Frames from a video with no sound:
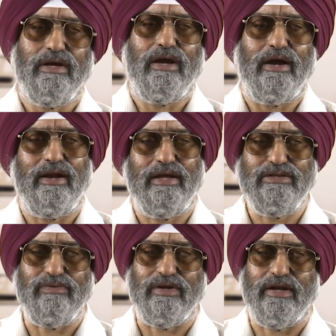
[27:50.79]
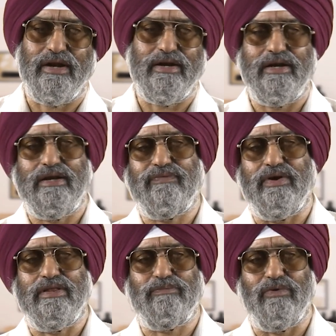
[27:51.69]
and hence we can
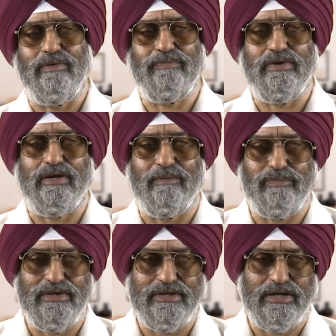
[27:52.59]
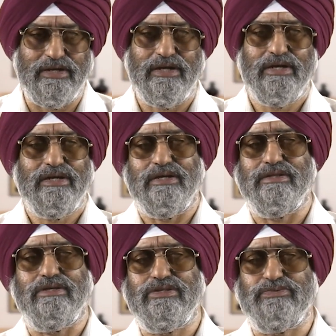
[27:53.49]
identify the point P completely
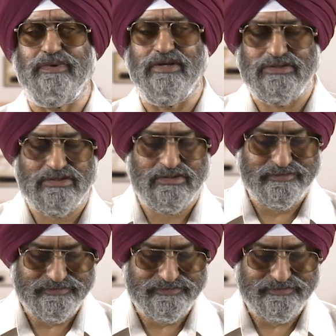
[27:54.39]
in this space.